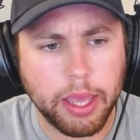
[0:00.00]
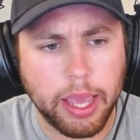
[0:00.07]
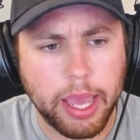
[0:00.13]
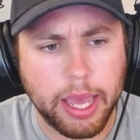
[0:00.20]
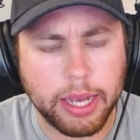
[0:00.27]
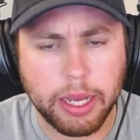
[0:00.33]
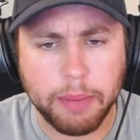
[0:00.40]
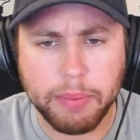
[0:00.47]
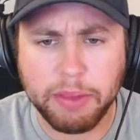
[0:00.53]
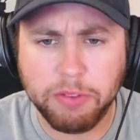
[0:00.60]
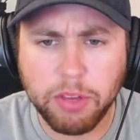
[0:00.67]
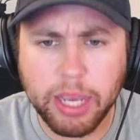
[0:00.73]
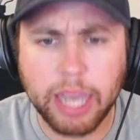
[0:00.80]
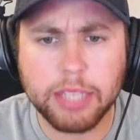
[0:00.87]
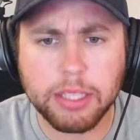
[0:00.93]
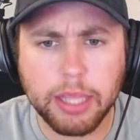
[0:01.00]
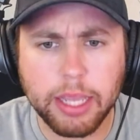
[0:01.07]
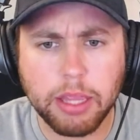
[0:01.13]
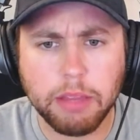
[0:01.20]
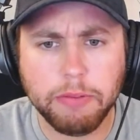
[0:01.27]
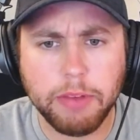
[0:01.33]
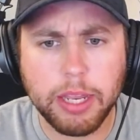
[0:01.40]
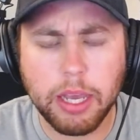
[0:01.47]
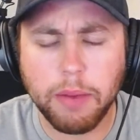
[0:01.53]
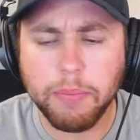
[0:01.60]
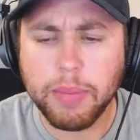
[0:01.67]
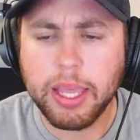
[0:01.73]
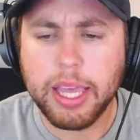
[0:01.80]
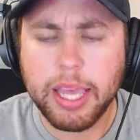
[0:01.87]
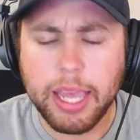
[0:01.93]
And um, if you guys liked the video,
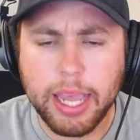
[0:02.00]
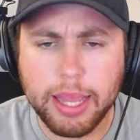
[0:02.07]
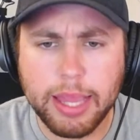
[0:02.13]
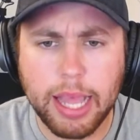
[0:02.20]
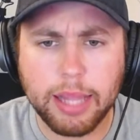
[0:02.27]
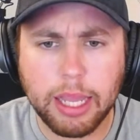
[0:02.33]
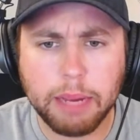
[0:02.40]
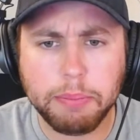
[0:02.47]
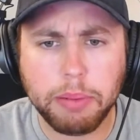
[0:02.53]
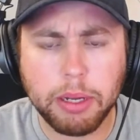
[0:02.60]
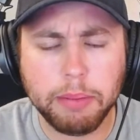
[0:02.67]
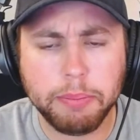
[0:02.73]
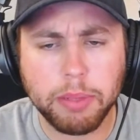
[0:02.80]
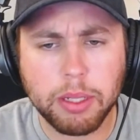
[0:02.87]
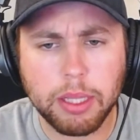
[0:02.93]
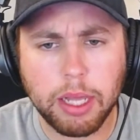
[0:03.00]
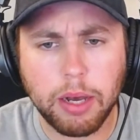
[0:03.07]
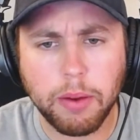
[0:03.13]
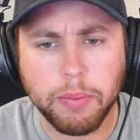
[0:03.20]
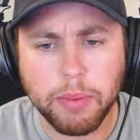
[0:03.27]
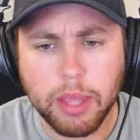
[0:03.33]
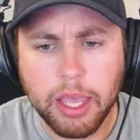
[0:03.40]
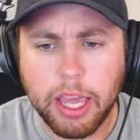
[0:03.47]
hit that like button below.